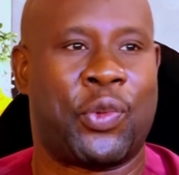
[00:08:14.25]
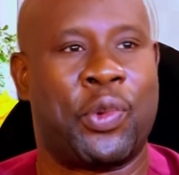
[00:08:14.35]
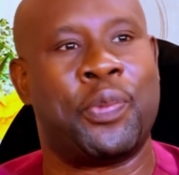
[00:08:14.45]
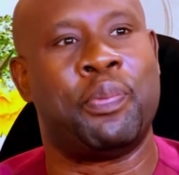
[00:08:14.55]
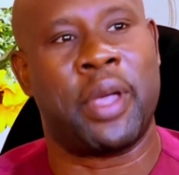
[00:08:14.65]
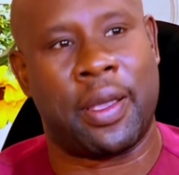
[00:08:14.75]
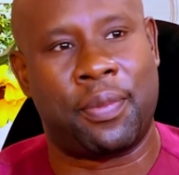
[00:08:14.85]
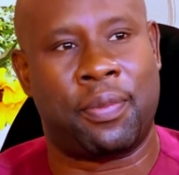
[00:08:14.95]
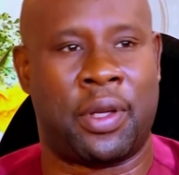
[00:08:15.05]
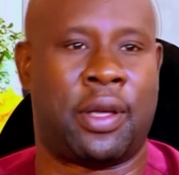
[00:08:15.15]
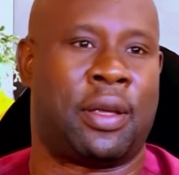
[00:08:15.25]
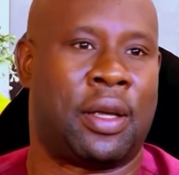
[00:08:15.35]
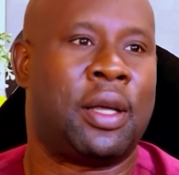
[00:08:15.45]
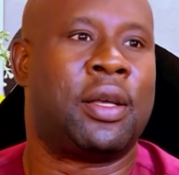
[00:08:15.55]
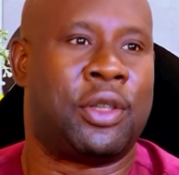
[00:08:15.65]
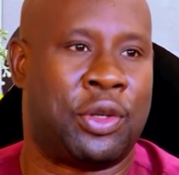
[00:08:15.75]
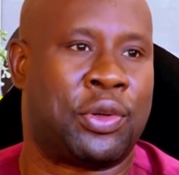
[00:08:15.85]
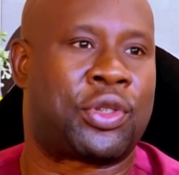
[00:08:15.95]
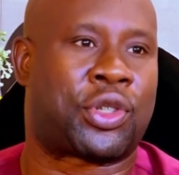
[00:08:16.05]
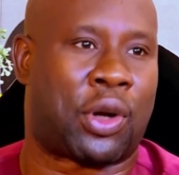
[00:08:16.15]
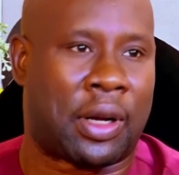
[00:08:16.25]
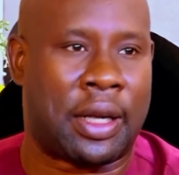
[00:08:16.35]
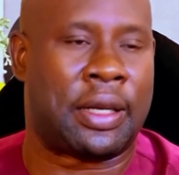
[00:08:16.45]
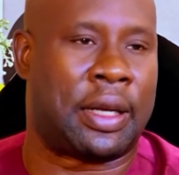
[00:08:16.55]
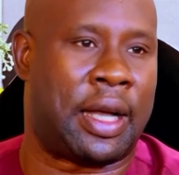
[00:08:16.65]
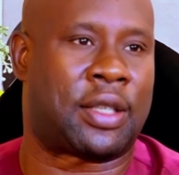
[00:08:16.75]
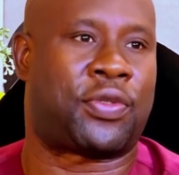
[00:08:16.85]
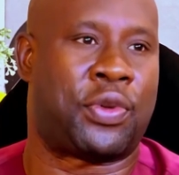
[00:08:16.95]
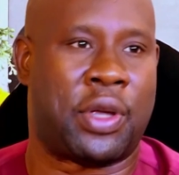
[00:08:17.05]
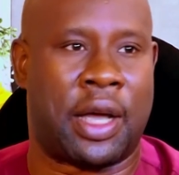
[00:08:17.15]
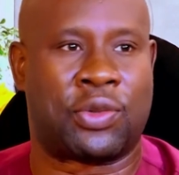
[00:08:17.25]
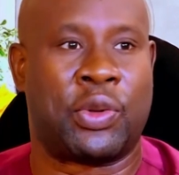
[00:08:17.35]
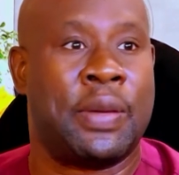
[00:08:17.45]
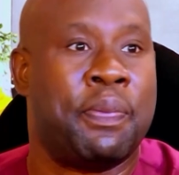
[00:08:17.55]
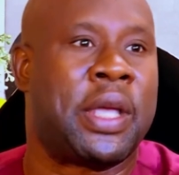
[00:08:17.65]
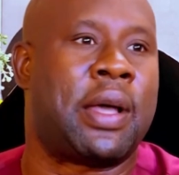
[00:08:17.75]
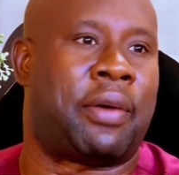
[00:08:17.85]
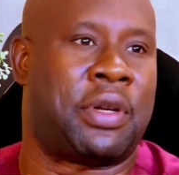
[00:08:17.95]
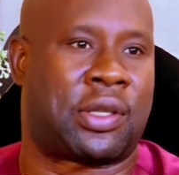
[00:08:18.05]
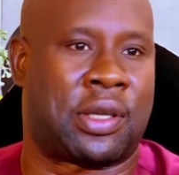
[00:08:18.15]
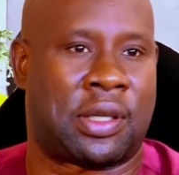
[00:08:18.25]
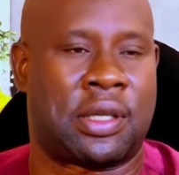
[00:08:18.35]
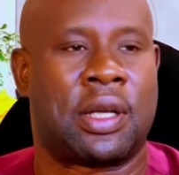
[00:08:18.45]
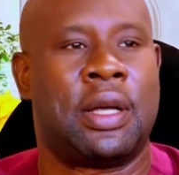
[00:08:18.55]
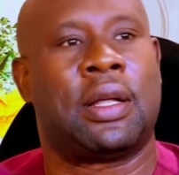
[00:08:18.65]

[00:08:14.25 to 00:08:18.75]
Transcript: we may be struggling in the next few years with the meager resources